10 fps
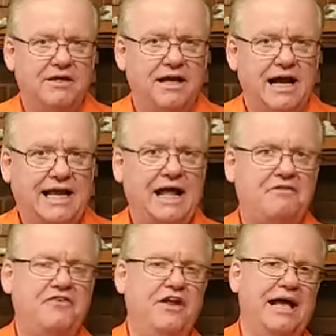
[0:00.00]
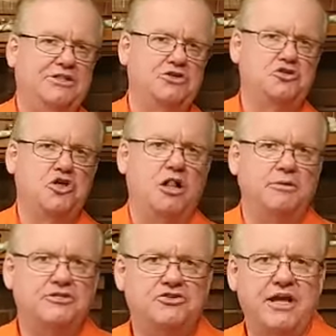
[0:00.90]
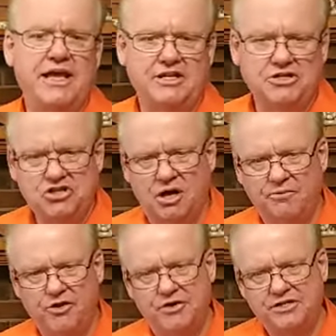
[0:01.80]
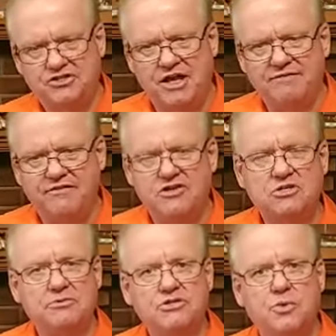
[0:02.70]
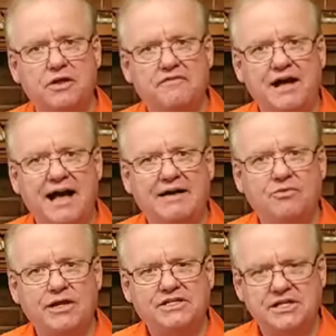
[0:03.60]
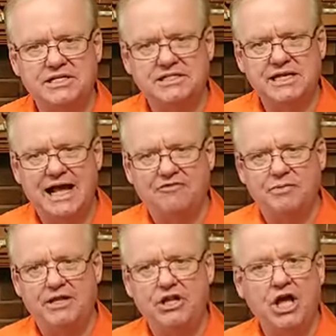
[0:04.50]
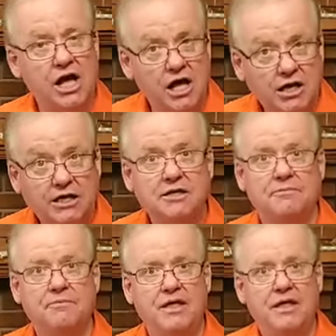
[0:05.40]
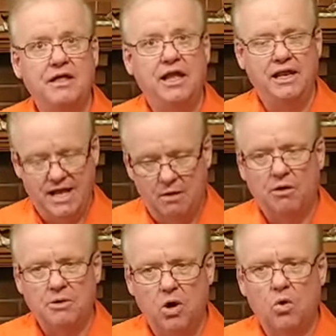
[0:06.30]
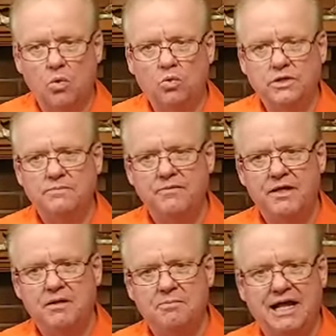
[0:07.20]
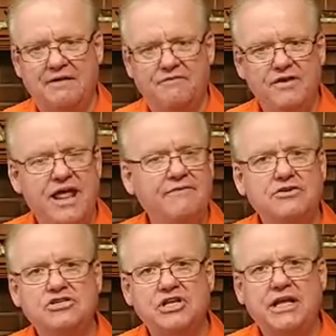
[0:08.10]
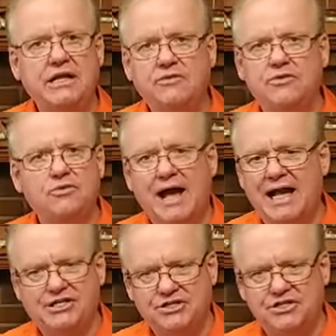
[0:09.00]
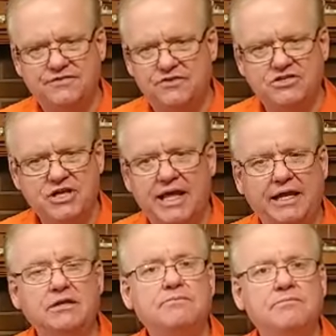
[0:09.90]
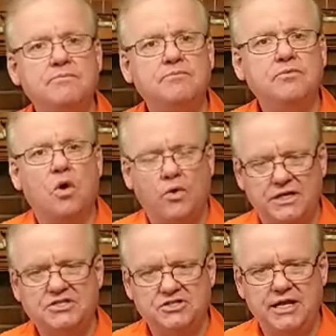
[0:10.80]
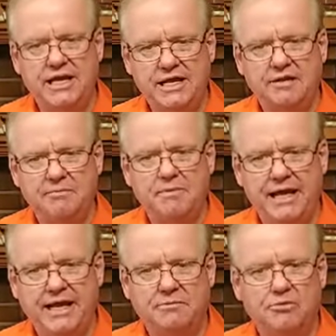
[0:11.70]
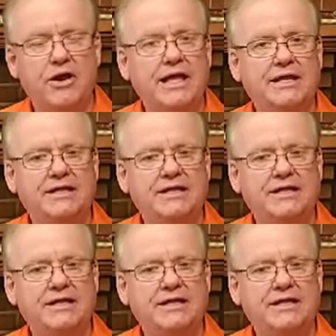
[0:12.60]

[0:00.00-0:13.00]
I kind of feel like the psalmist said in Psalm 37, verse number 25, where he says, "I've been young, and now I'm old, but I've never seen the righteous forsaken or his seed begging bread."